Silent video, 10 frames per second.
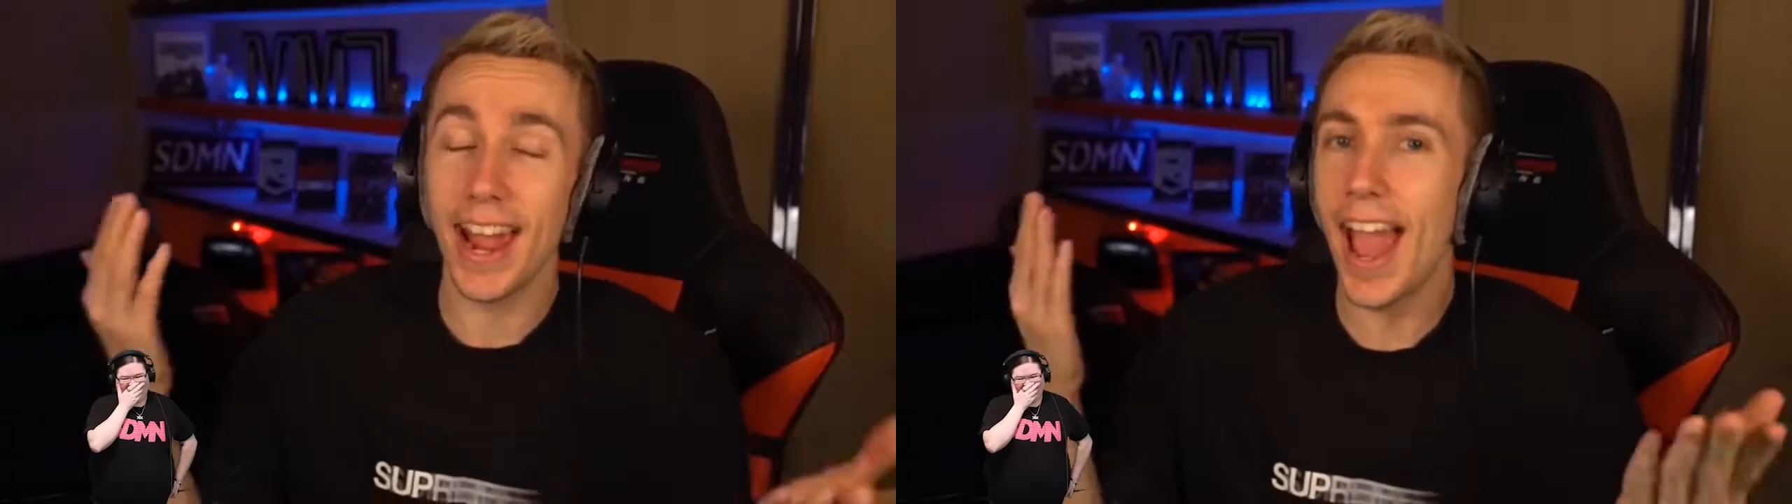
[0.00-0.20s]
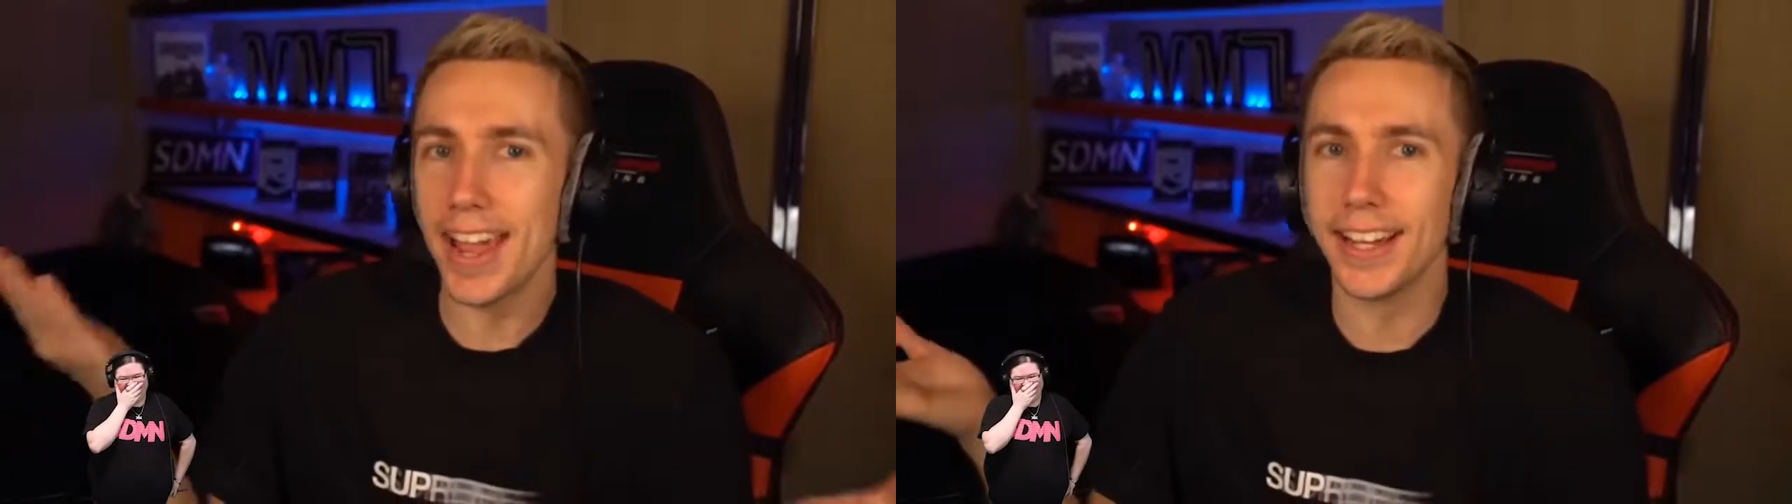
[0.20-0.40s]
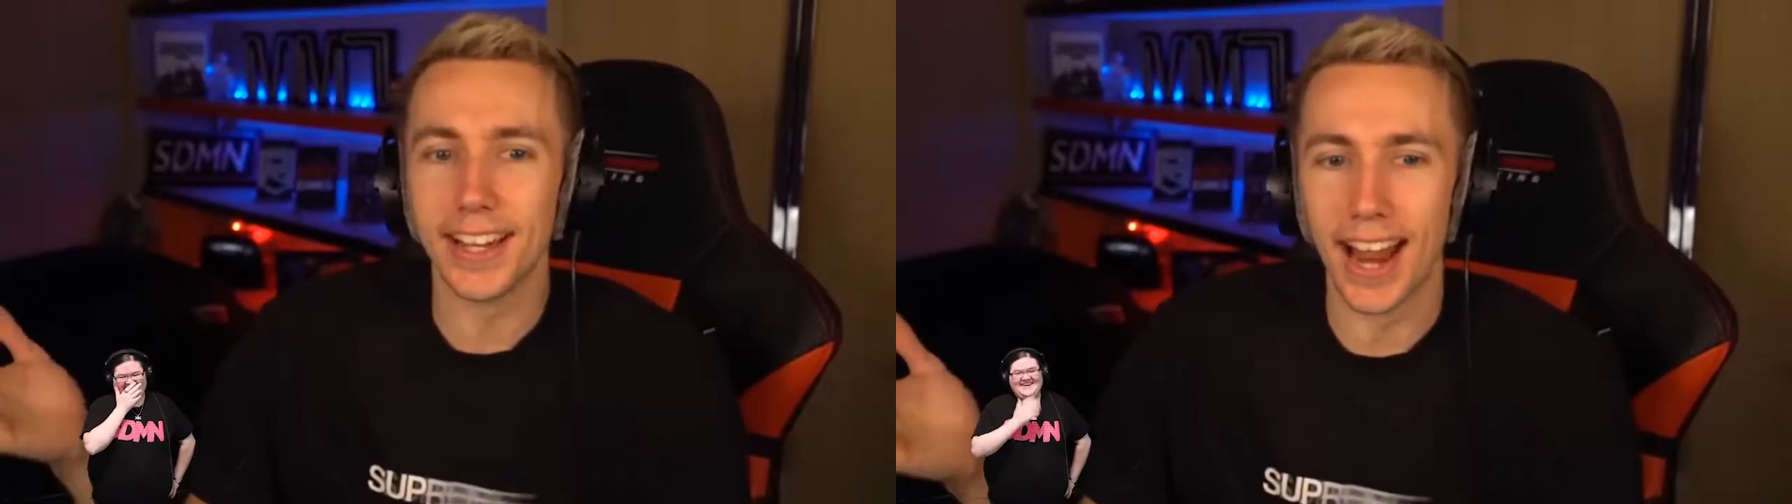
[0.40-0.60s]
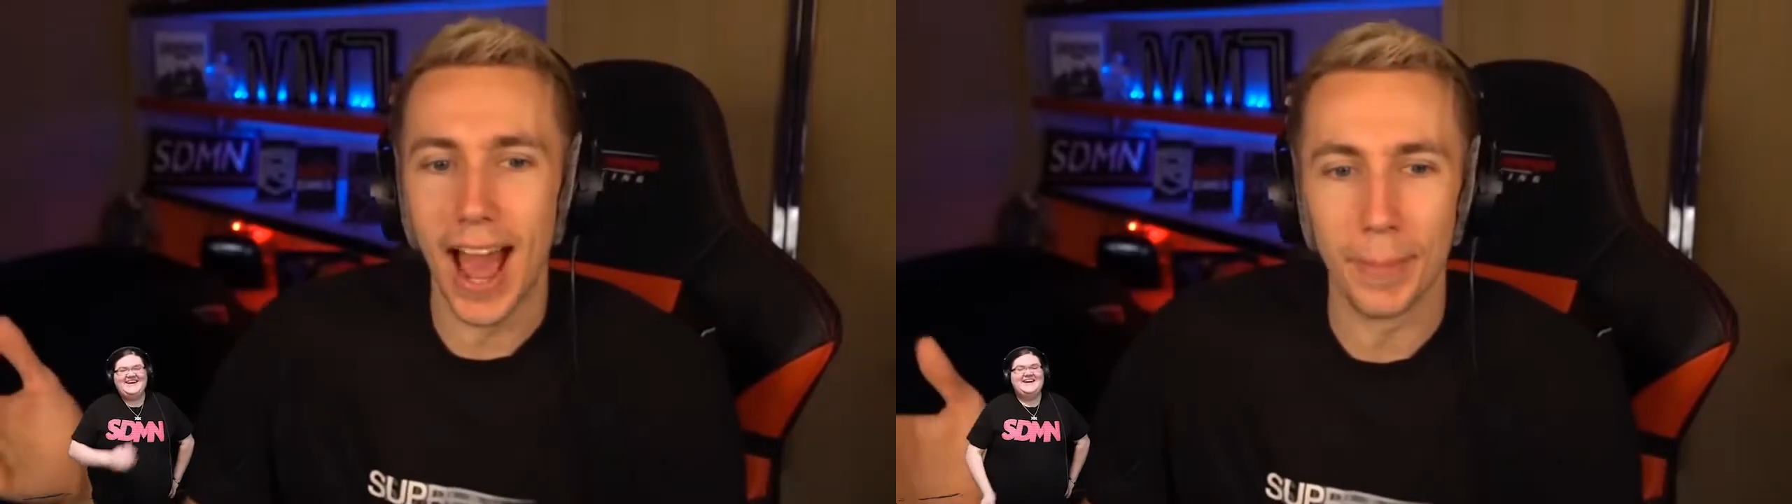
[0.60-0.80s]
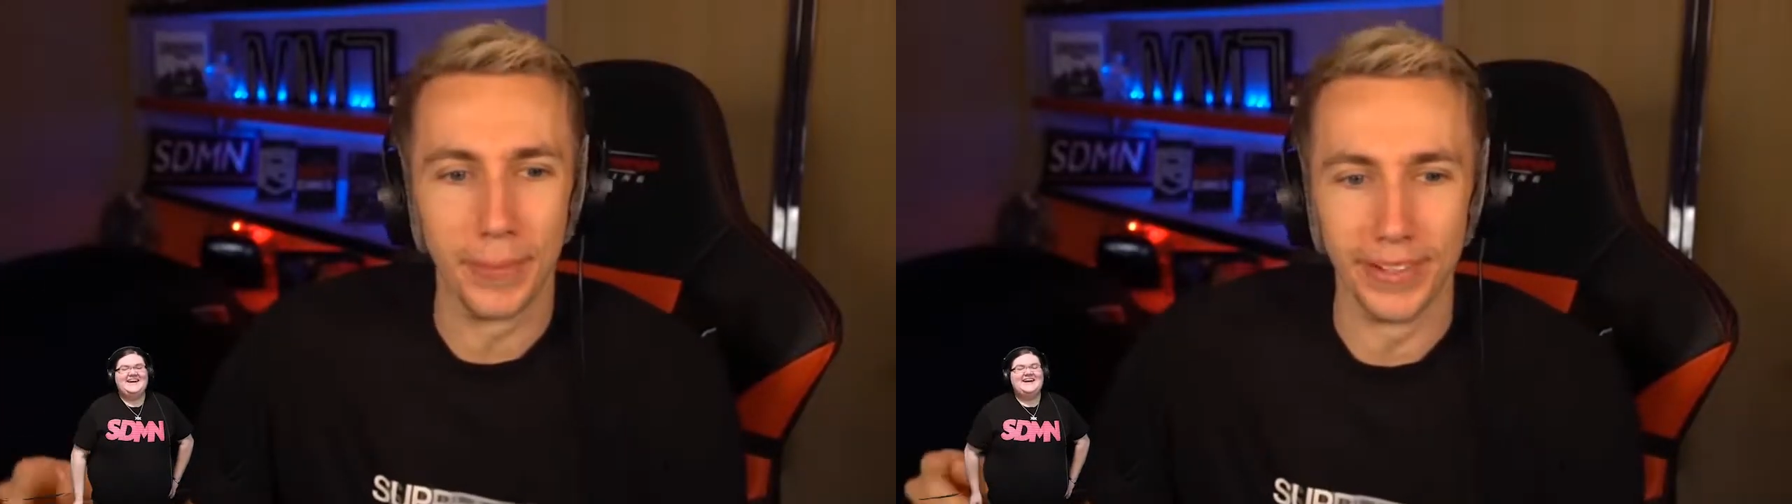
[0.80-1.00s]
It ain't gonna
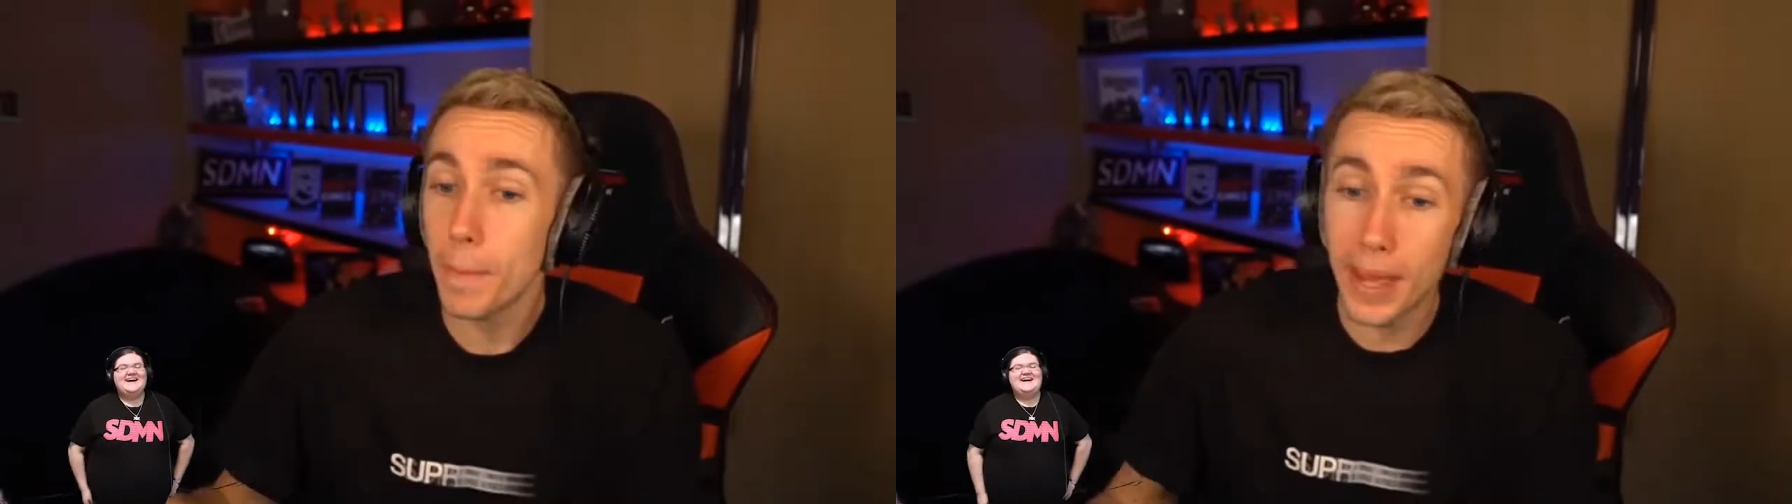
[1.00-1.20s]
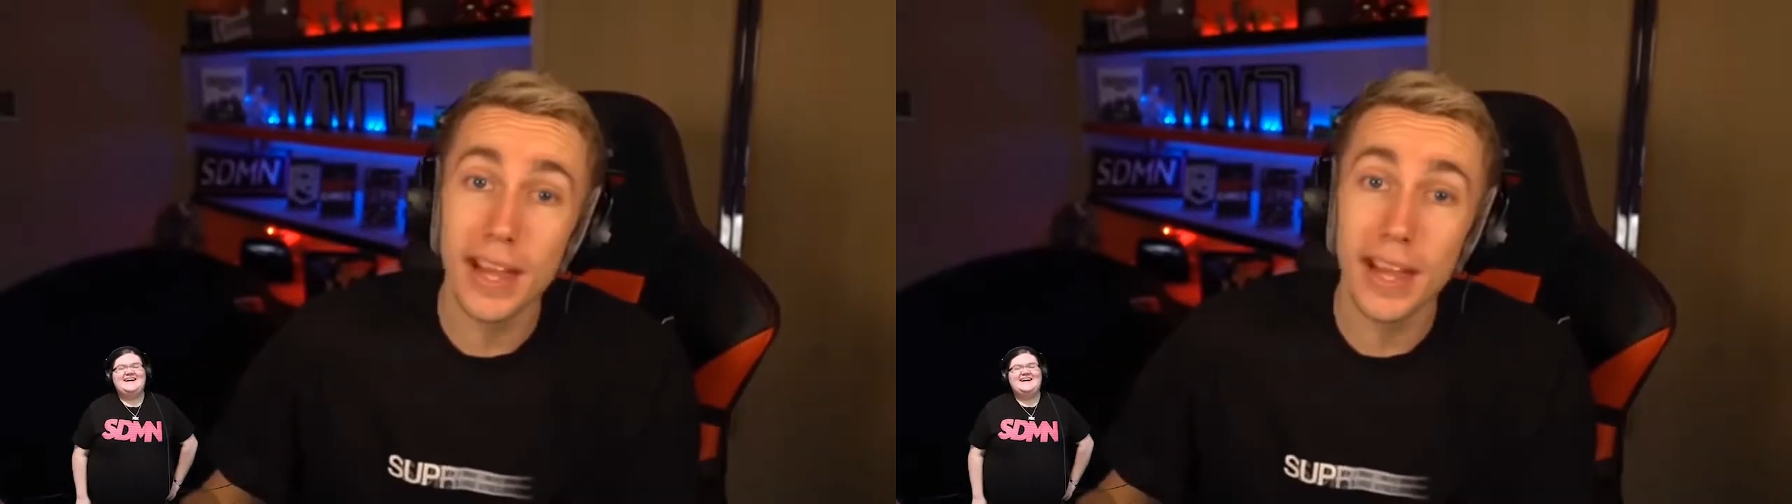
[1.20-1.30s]
happen.